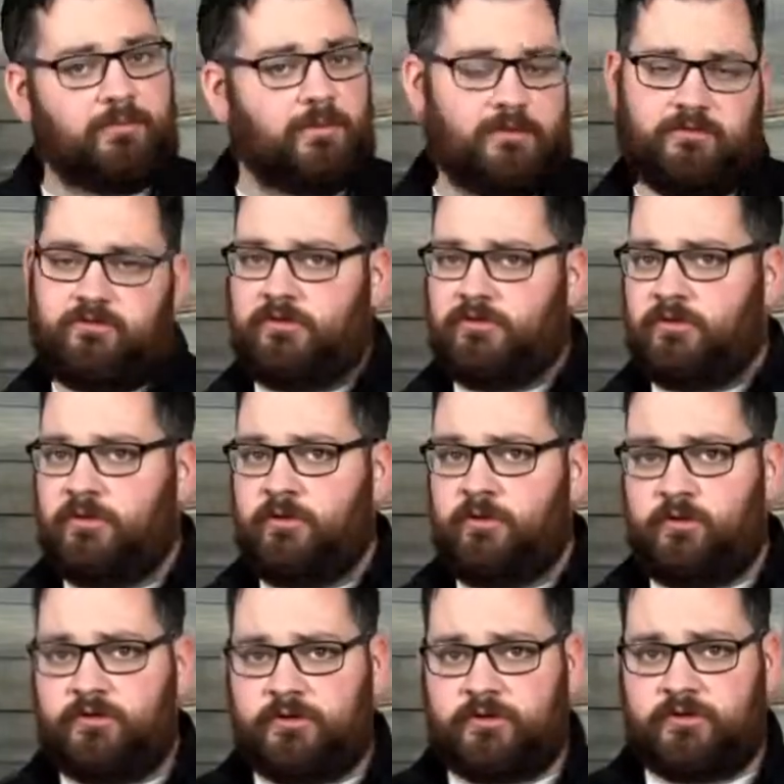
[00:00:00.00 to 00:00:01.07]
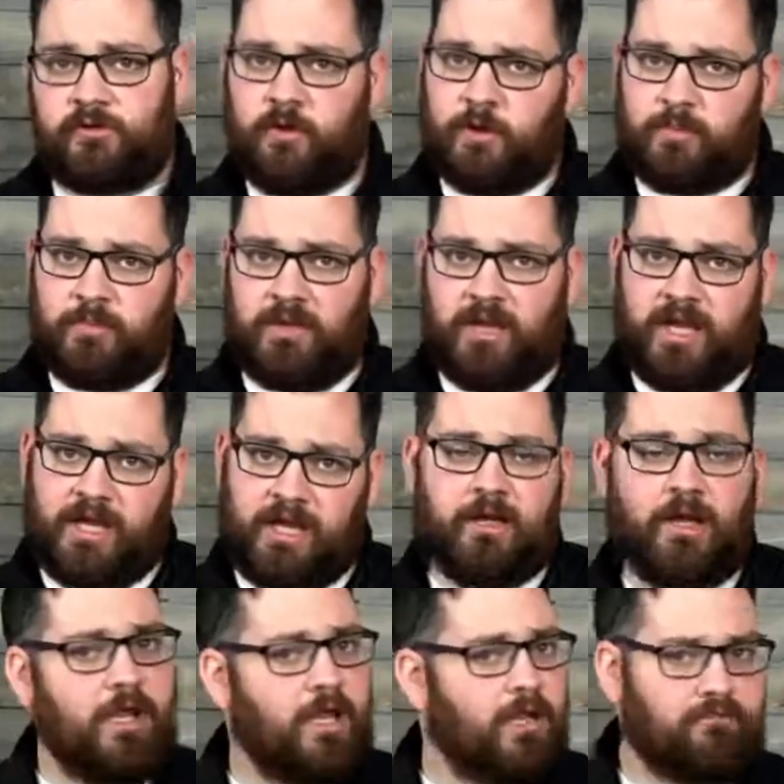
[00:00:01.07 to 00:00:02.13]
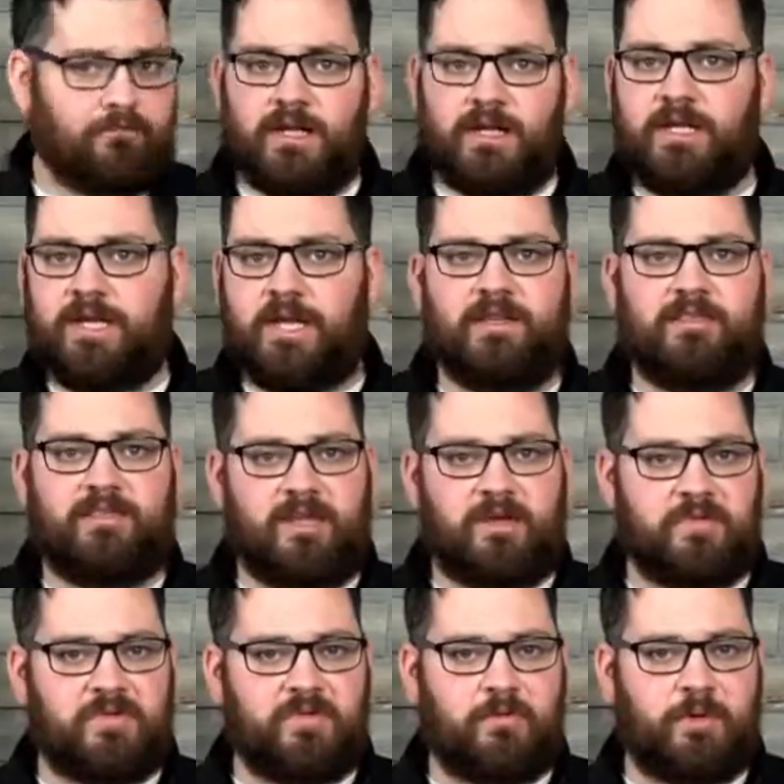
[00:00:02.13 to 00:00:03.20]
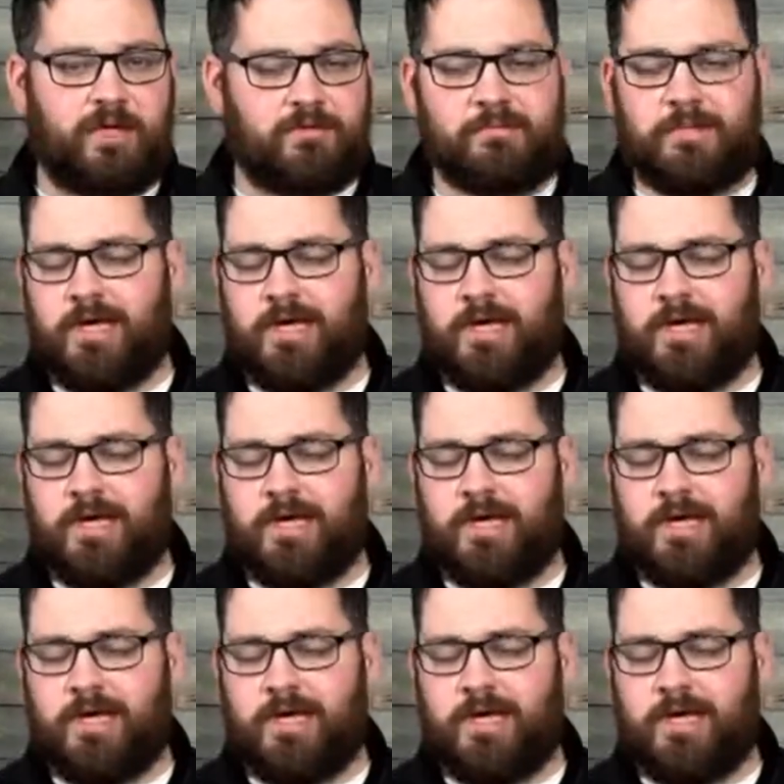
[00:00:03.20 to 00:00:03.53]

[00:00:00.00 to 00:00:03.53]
whether it's just an acoustic guitar playing, really anything in between.